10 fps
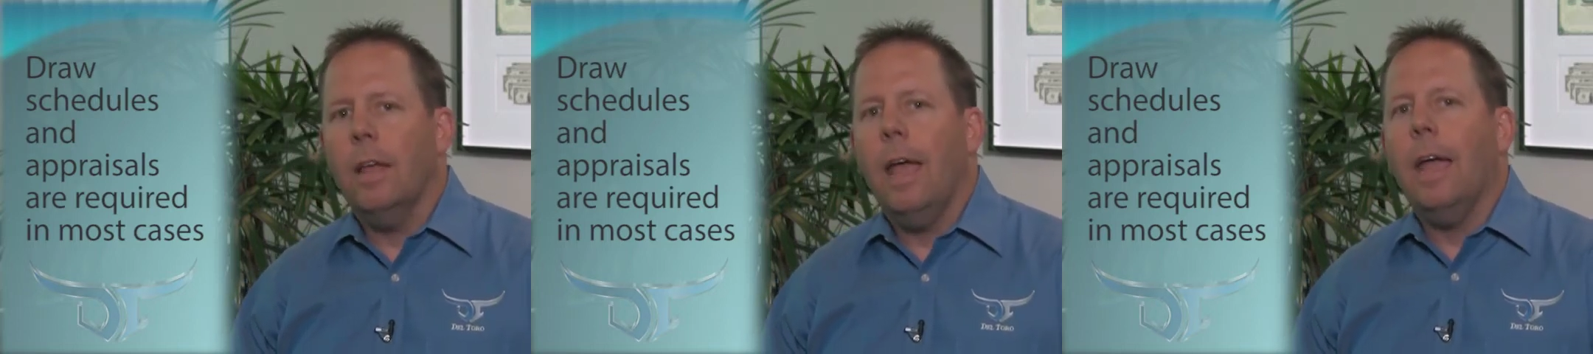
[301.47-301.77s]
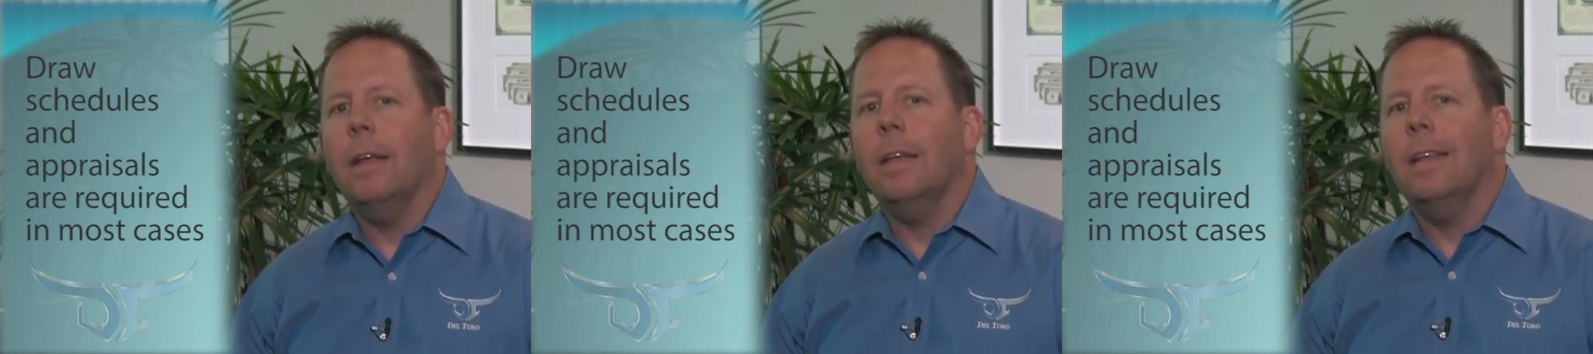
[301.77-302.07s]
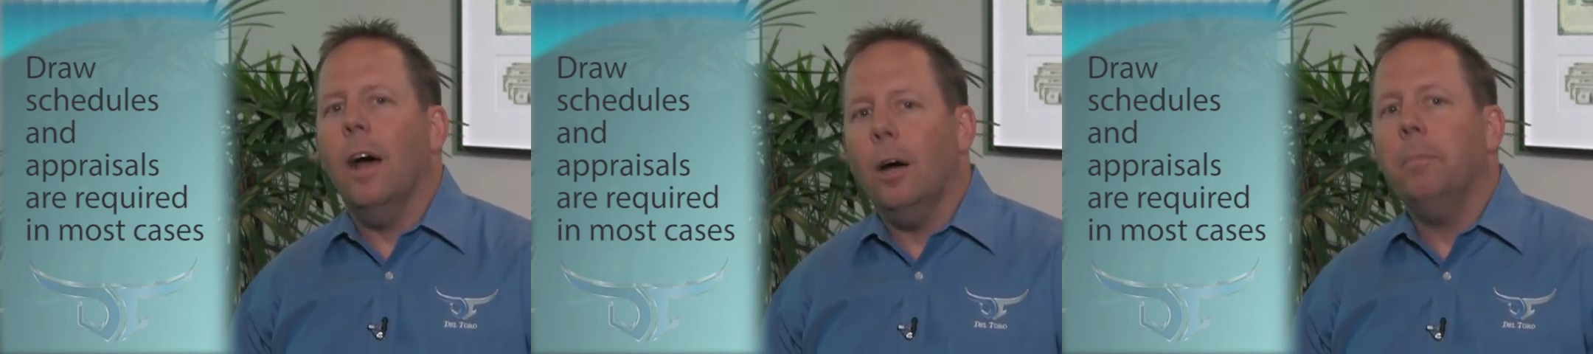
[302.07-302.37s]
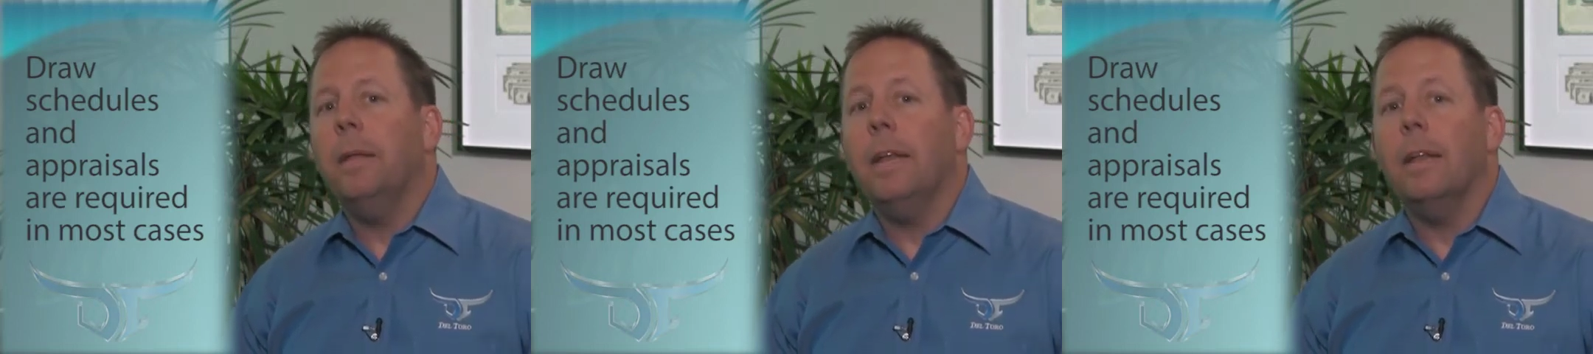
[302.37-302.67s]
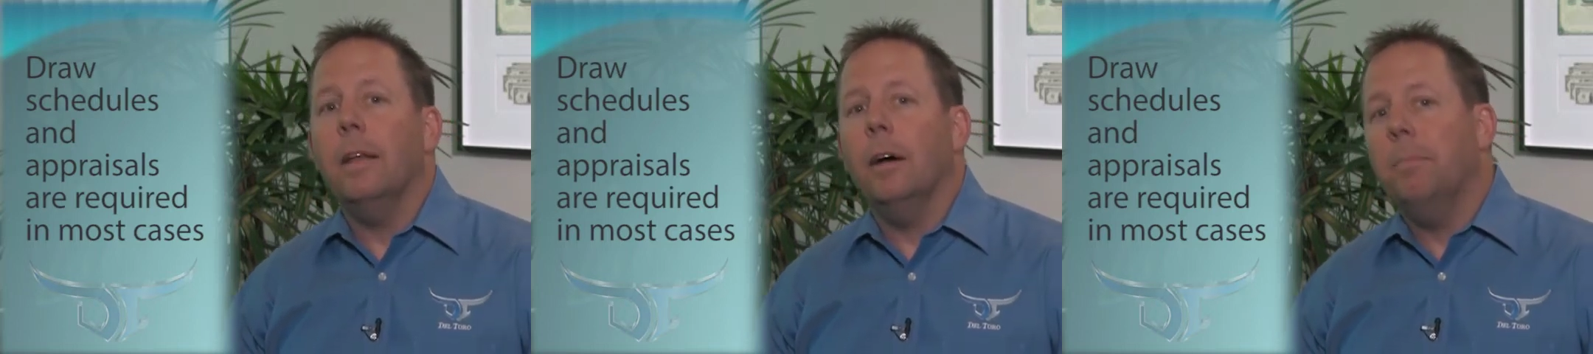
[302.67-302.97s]
and an
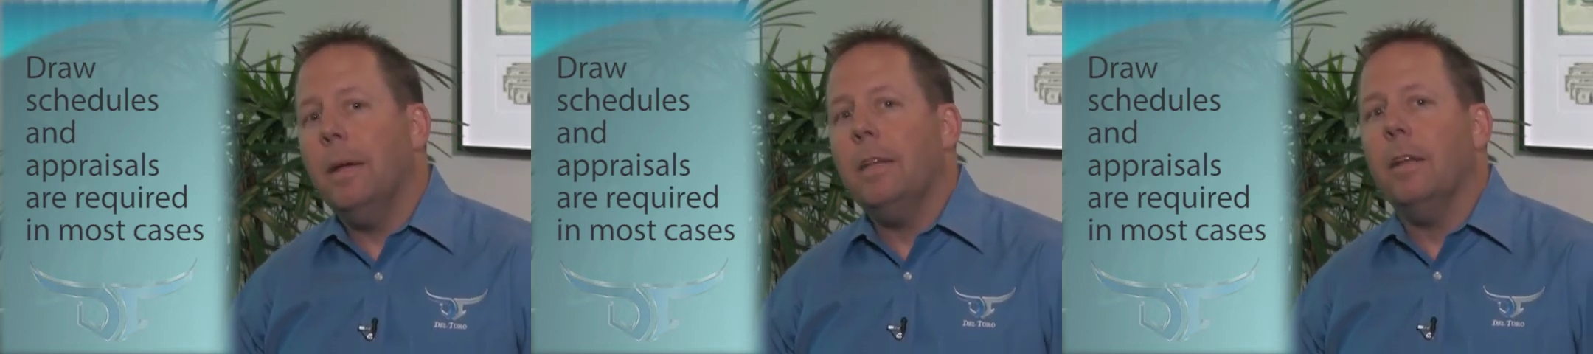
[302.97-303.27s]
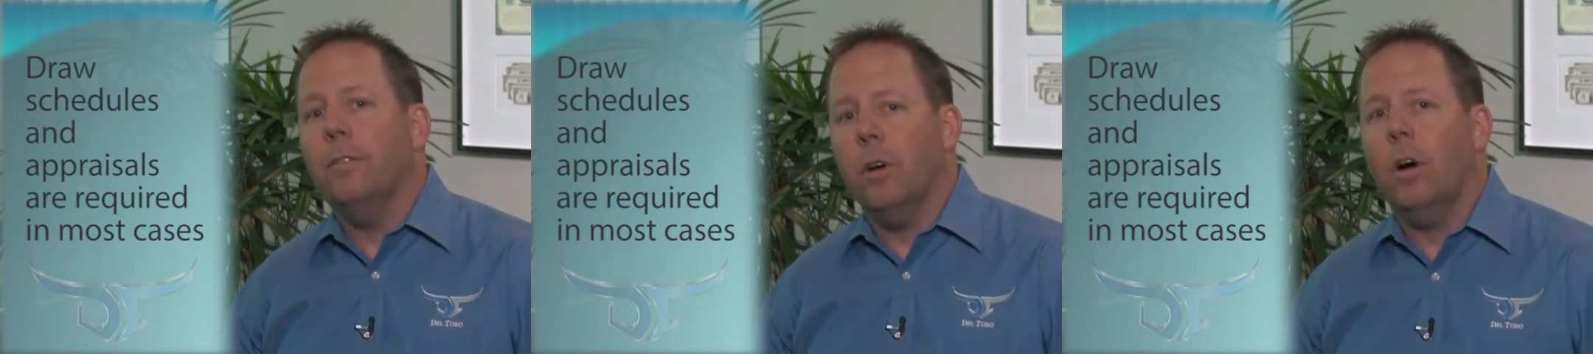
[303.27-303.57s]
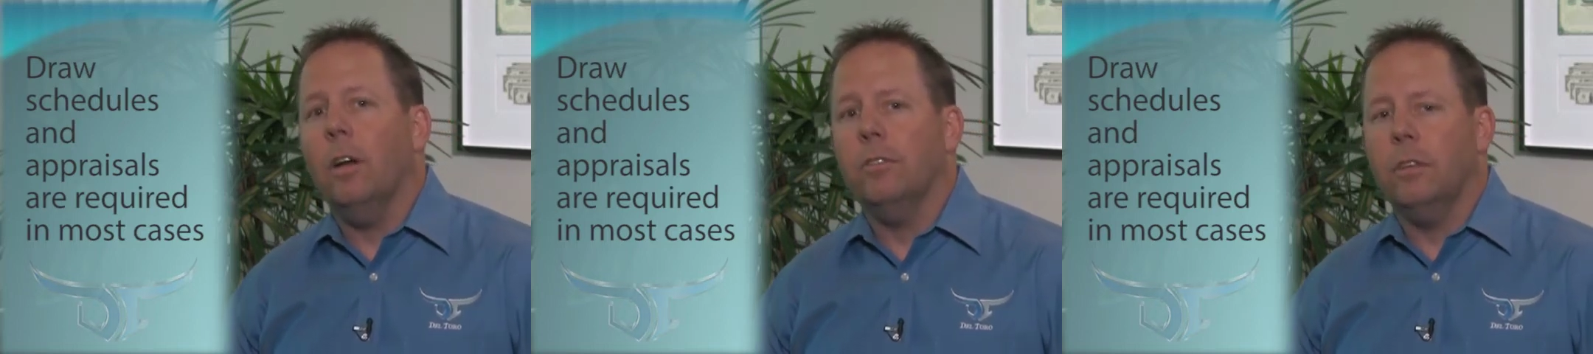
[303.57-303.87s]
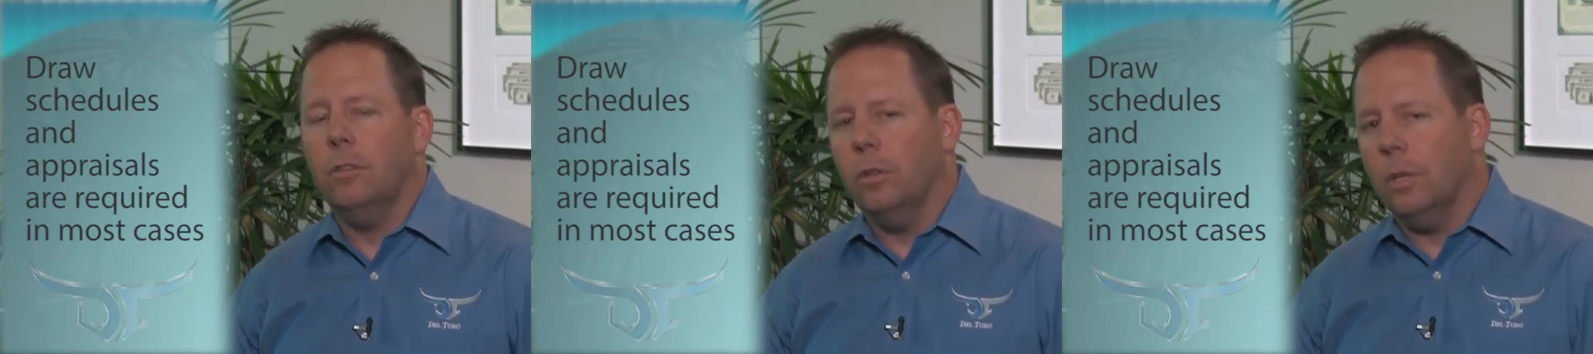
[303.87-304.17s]
updated opinion of cost to